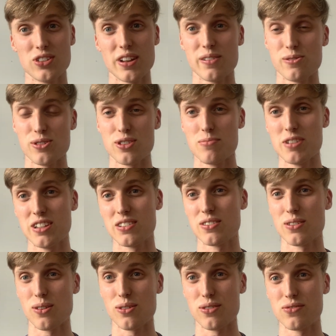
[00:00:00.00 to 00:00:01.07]
and that also means there's
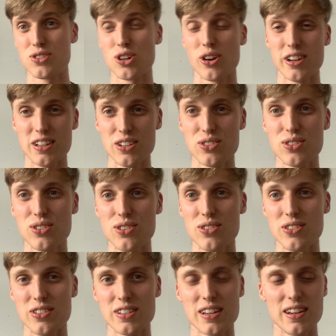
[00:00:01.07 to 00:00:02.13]
a lot of Chinese
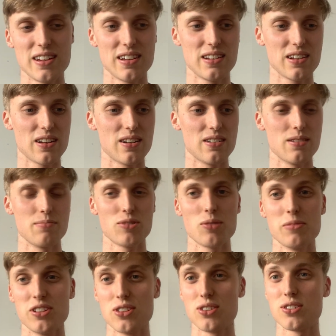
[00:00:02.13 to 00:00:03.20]
students here
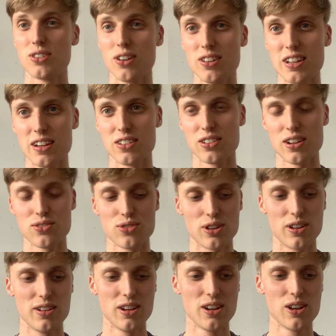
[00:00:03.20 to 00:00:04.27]
coming to study,
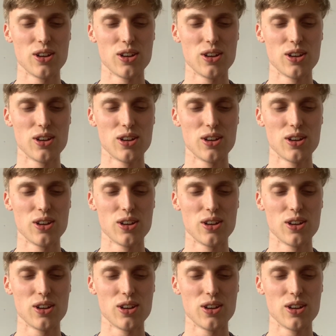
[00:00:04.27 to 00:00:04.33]
etc.